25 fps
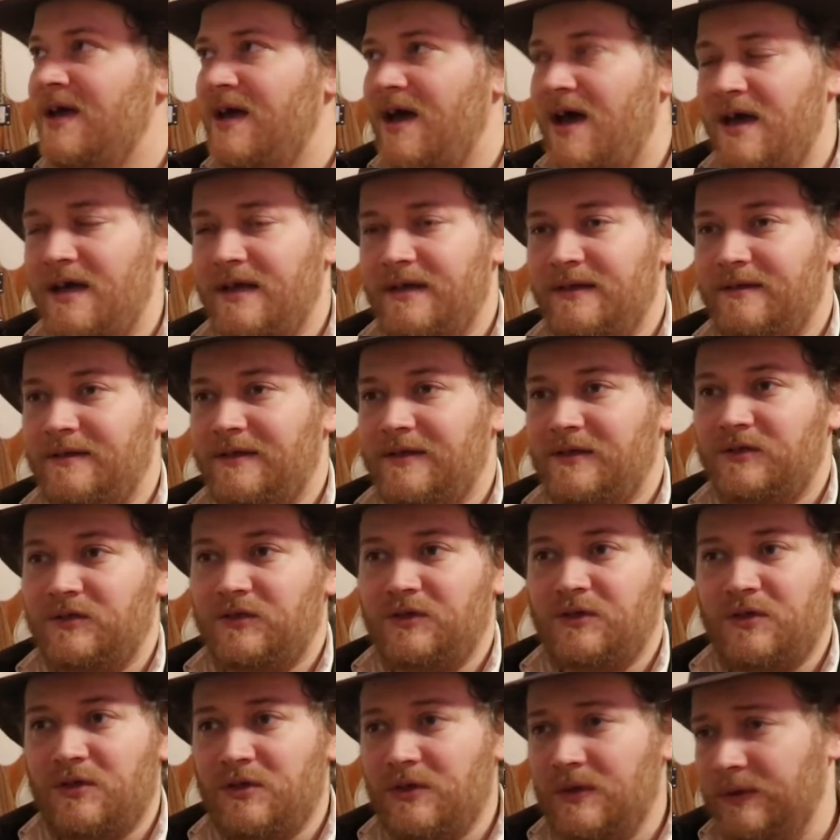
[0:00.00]

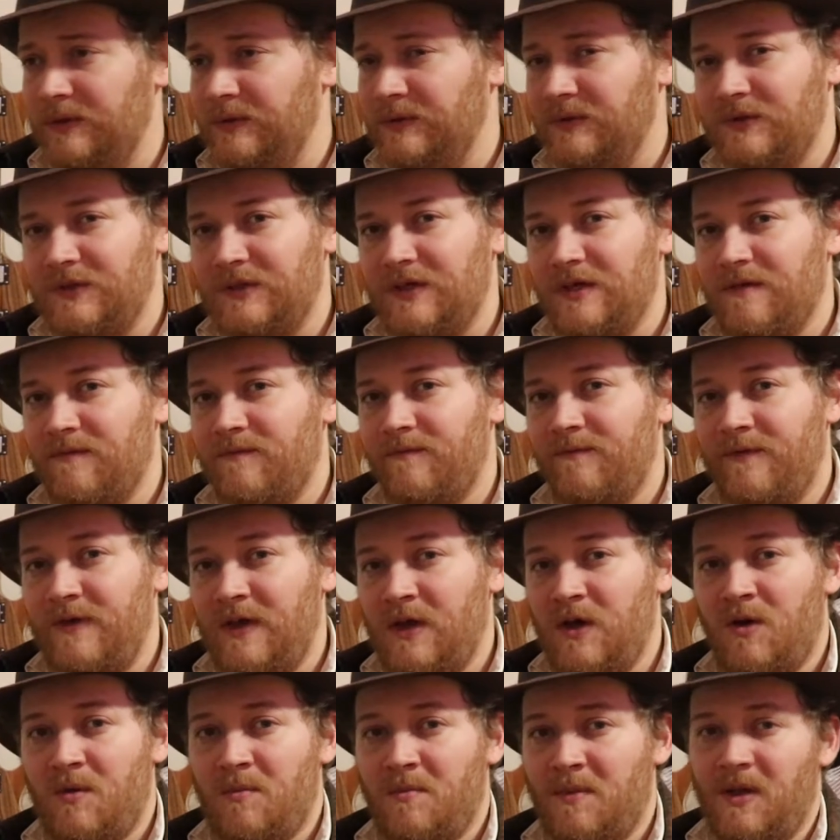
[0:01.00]
It's used in
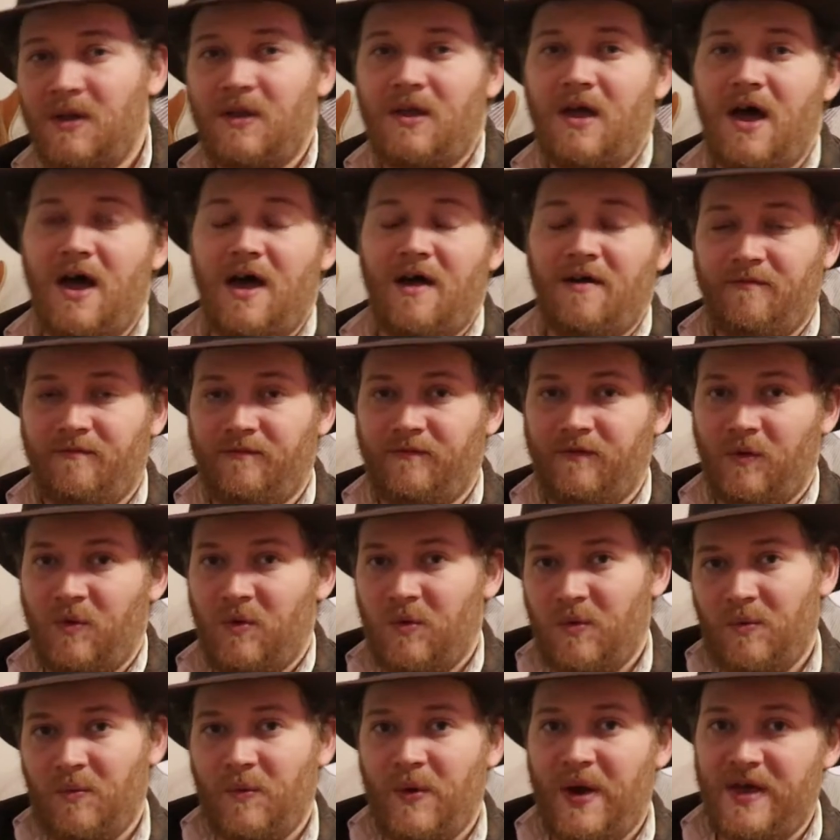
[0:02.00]
film a lot
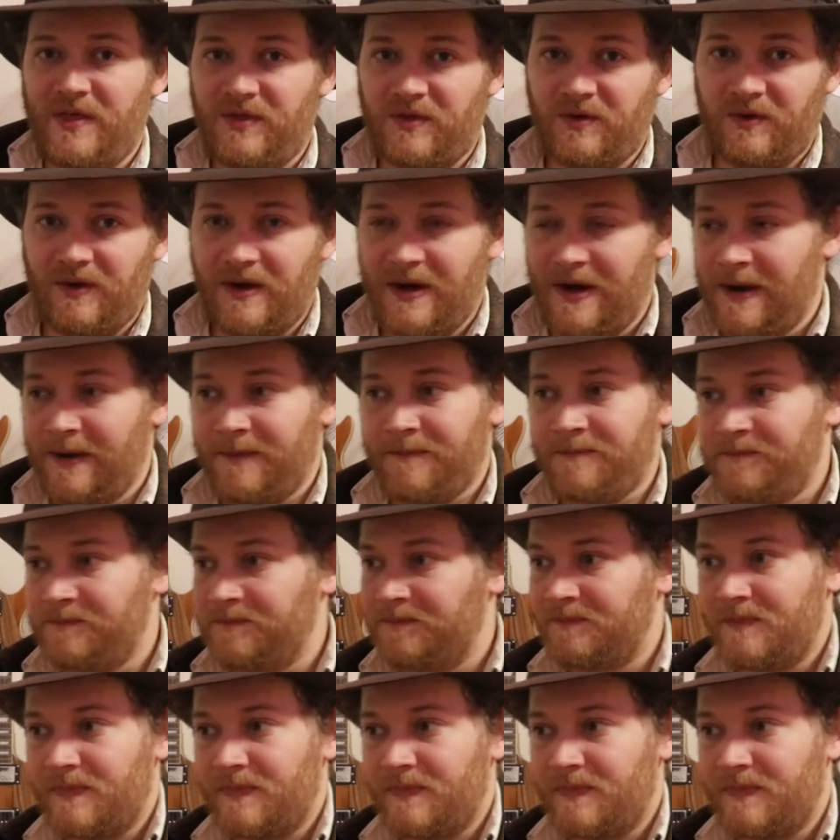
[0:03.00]
for weathering